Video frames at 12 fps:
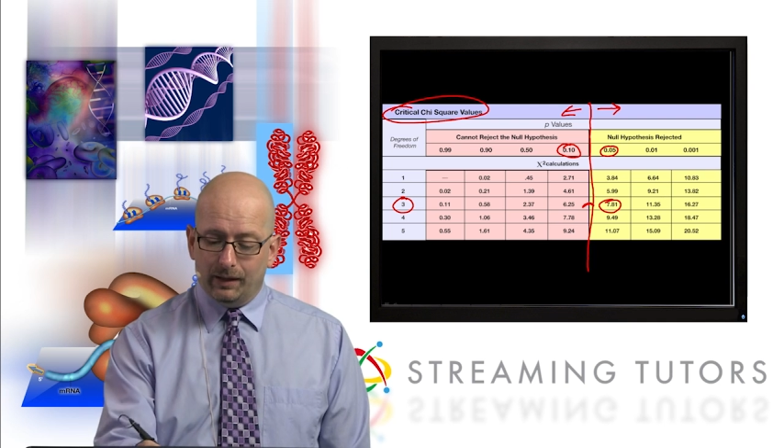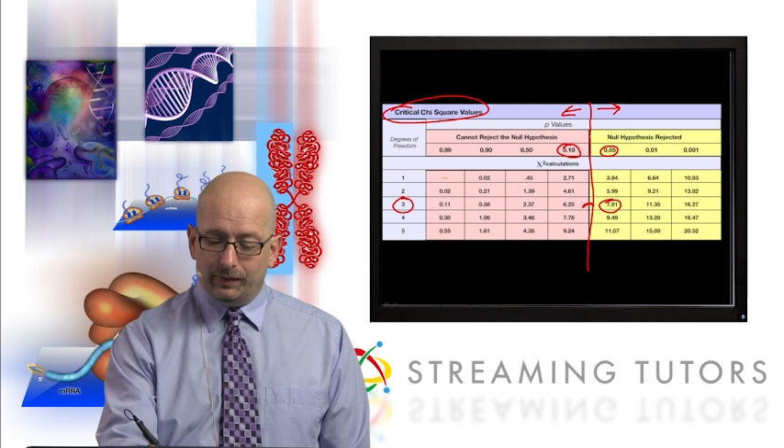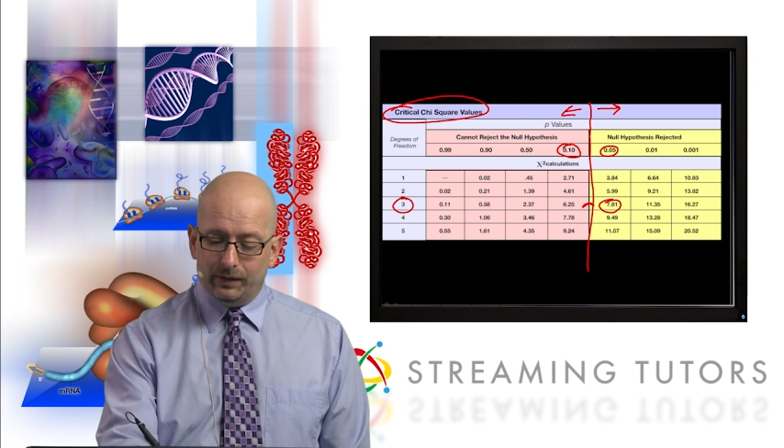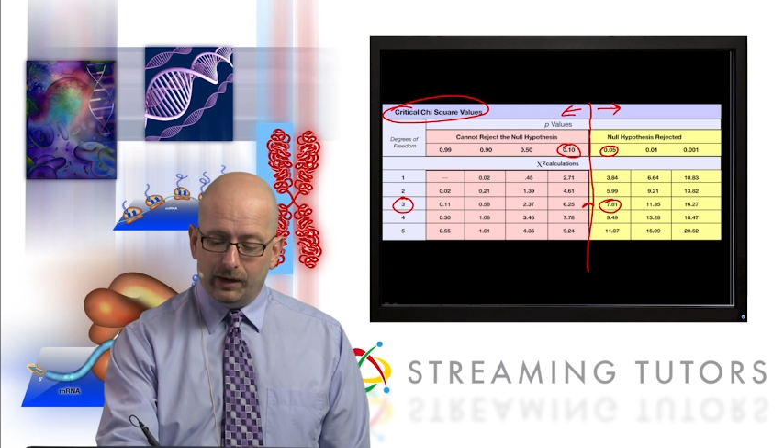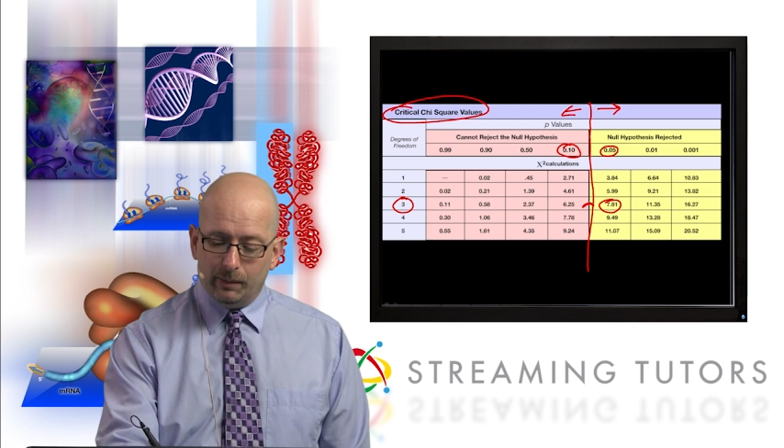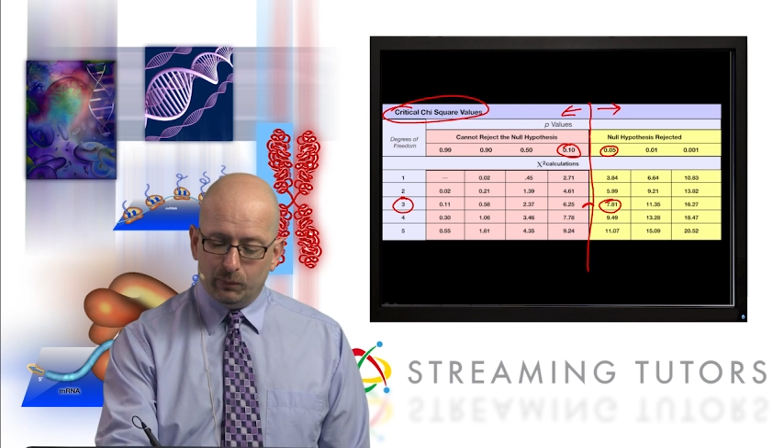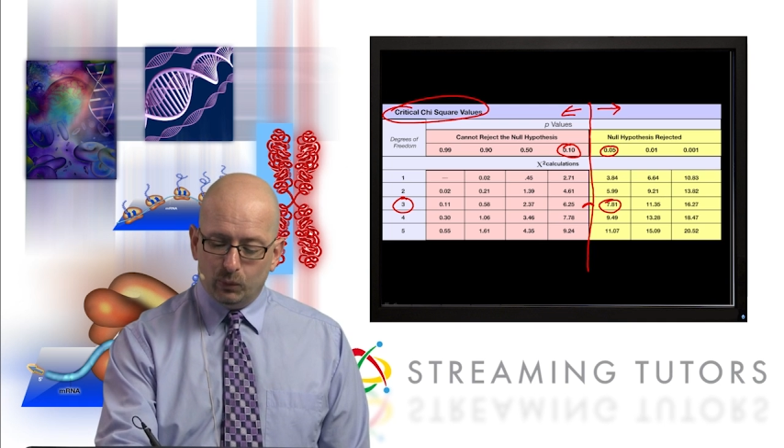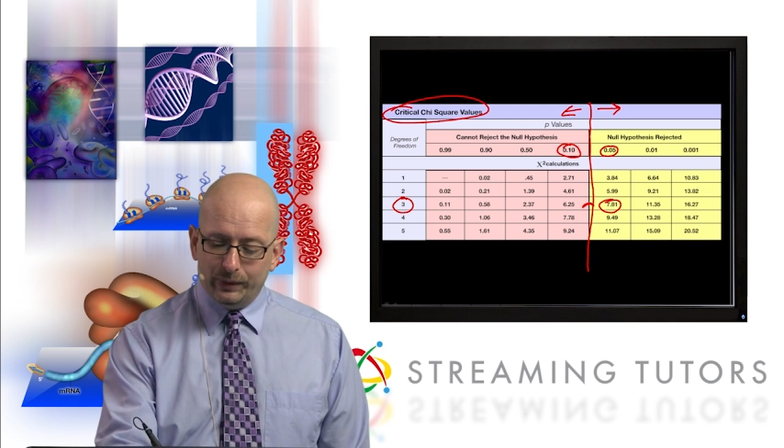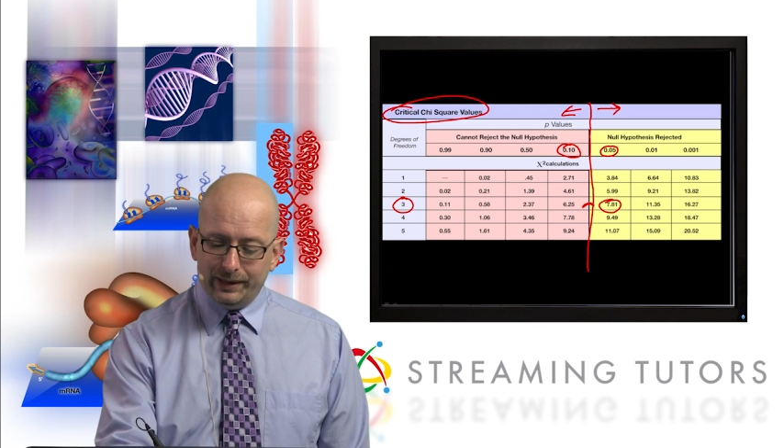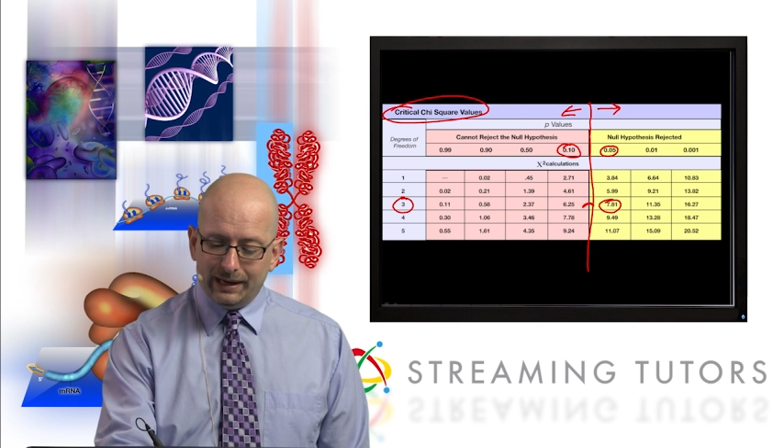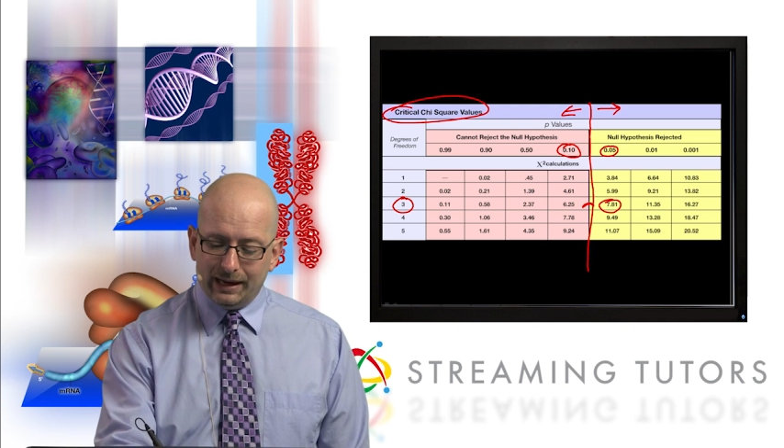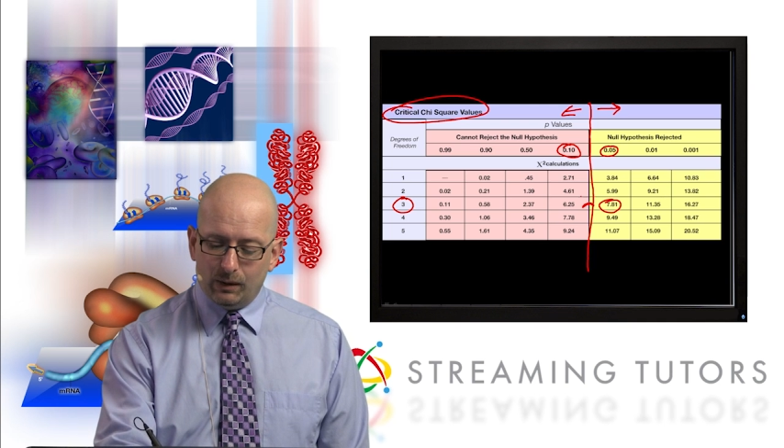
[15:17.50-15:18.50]
The number
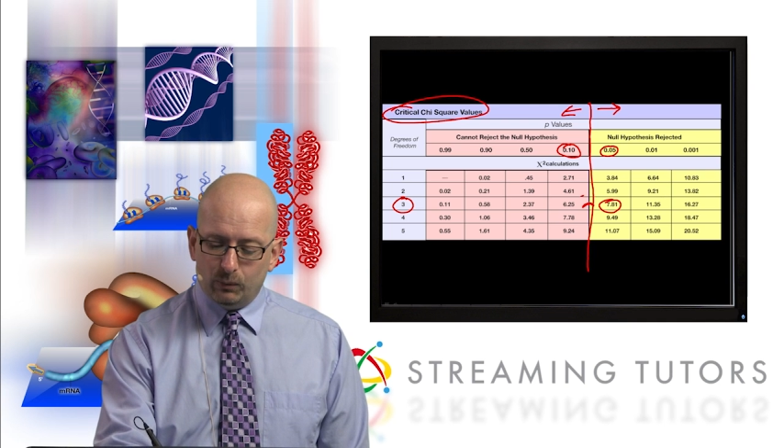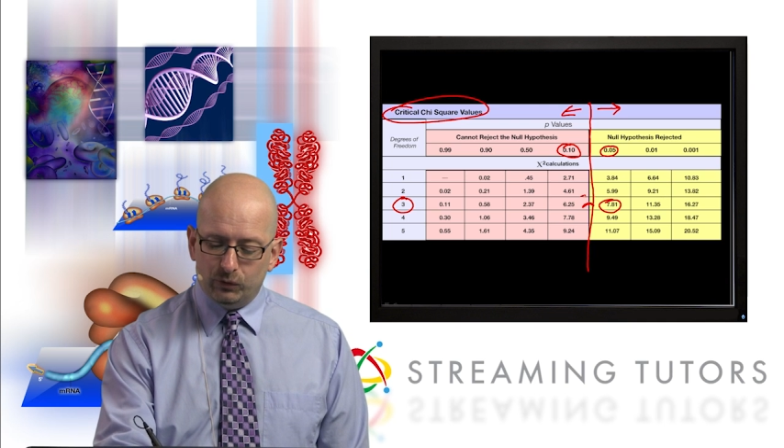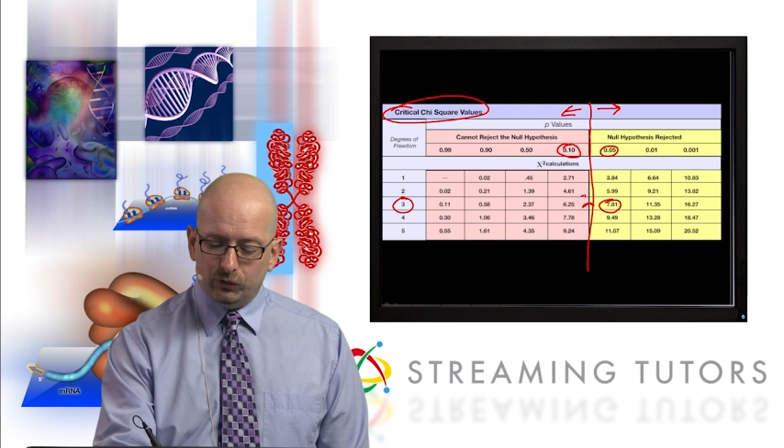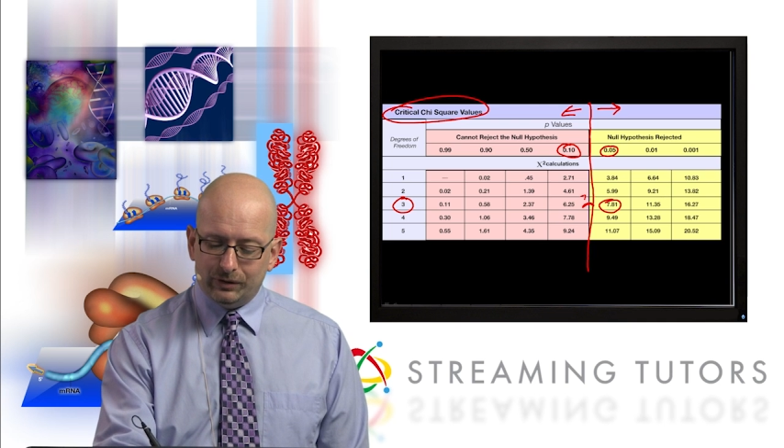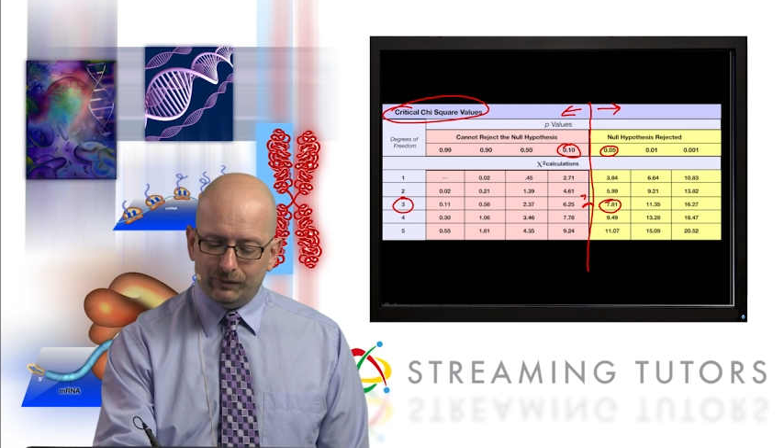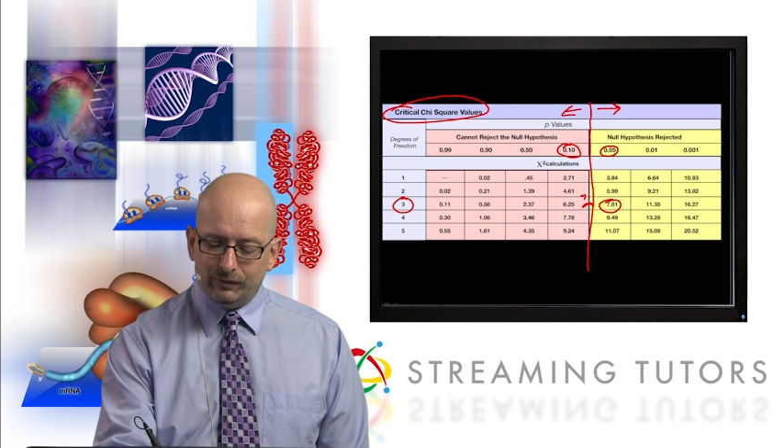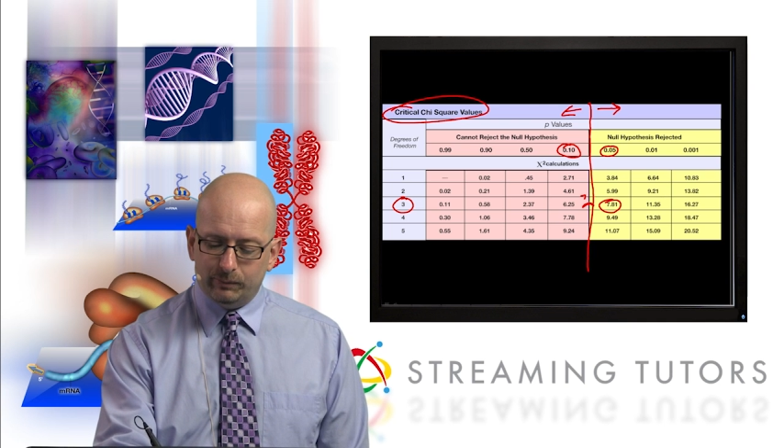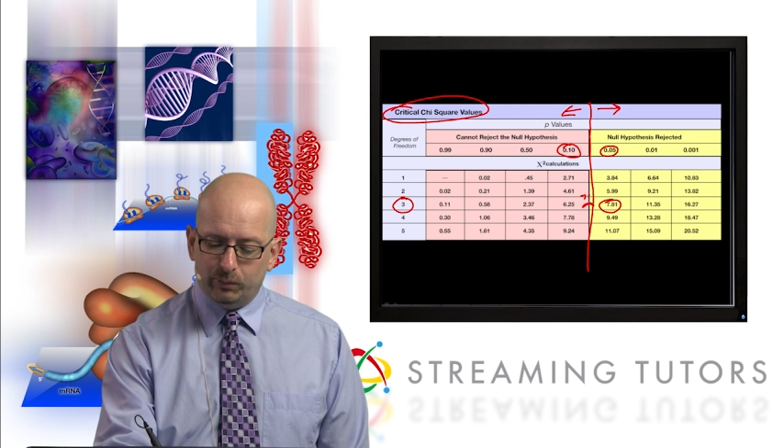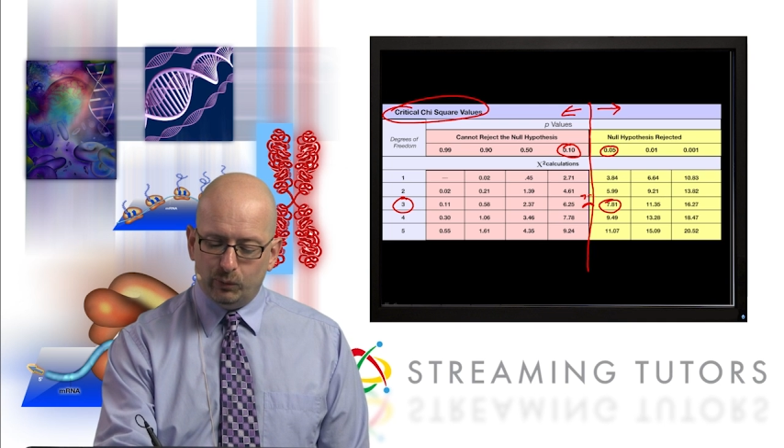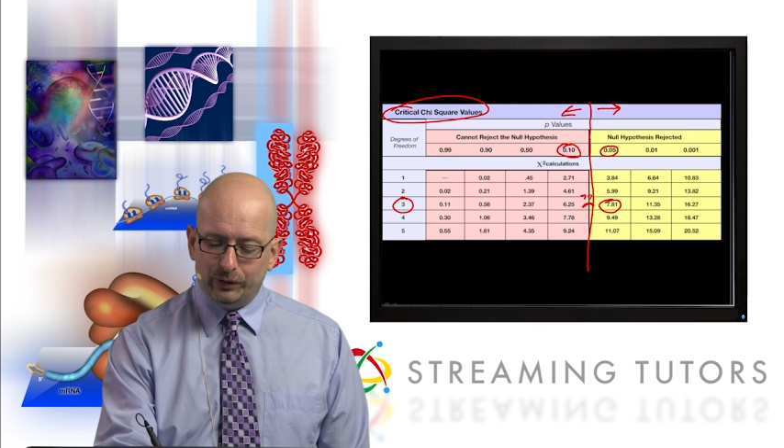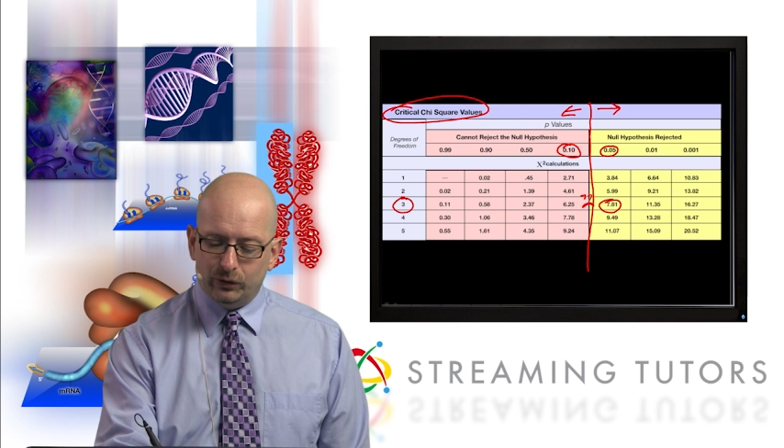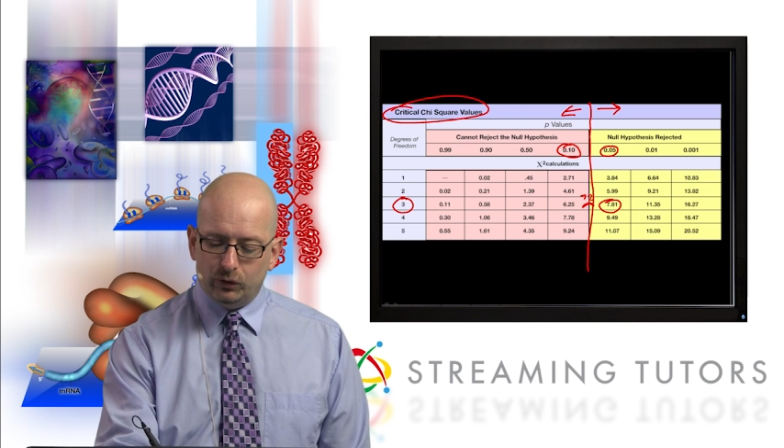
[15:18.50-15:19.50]
we got was
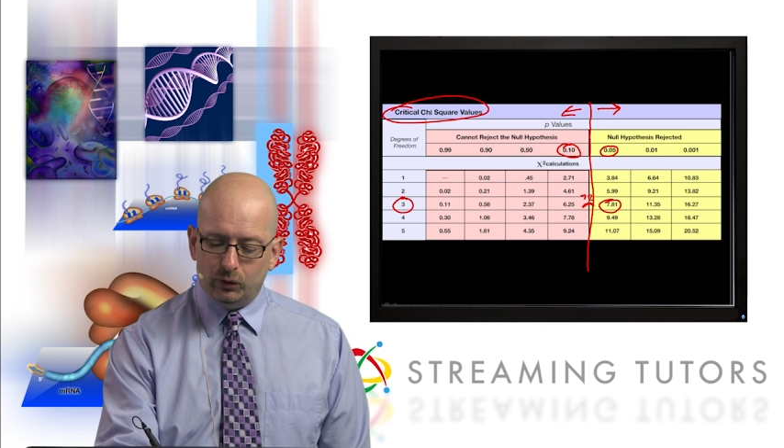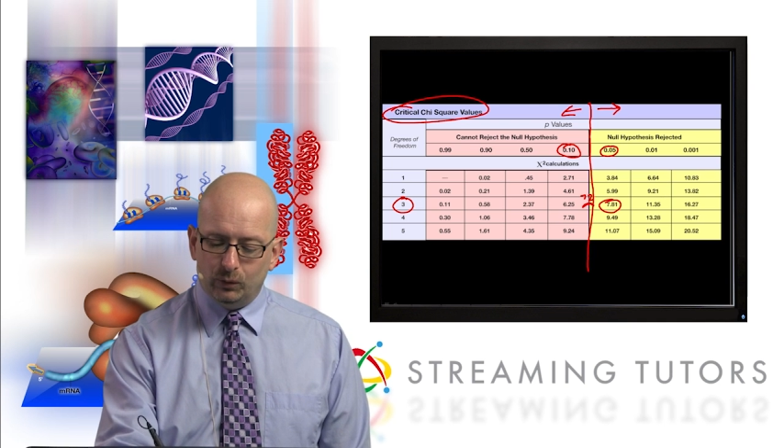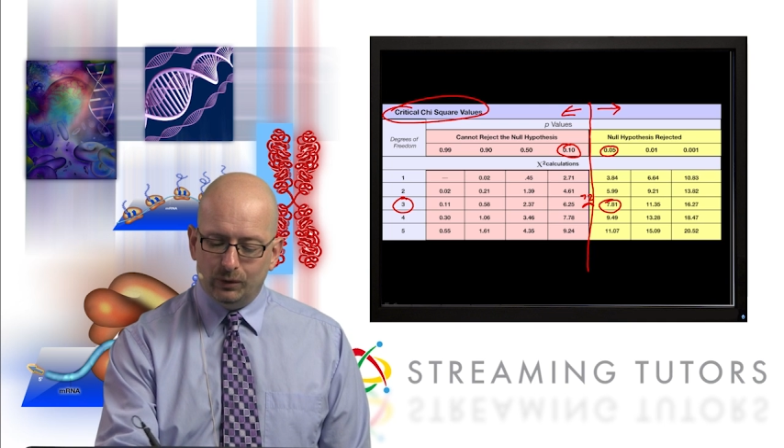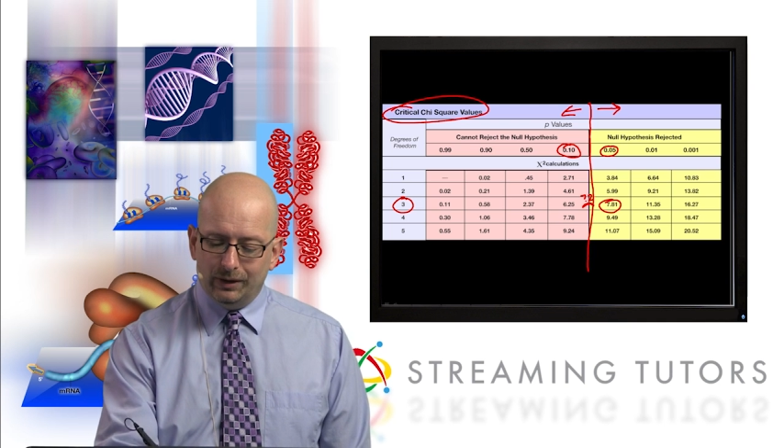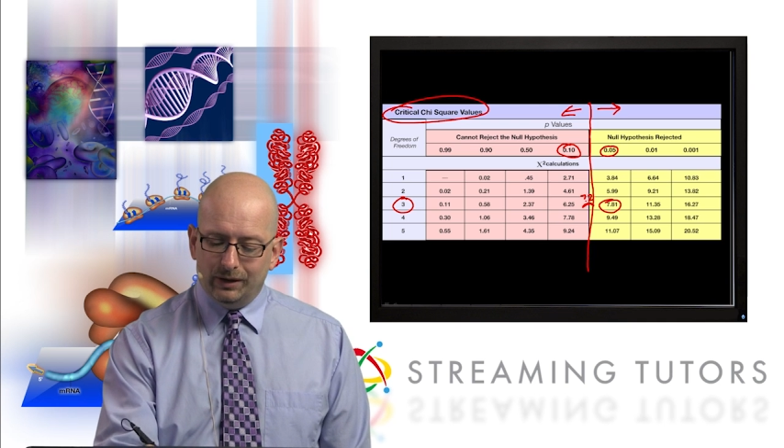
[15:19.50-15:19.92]
7.2.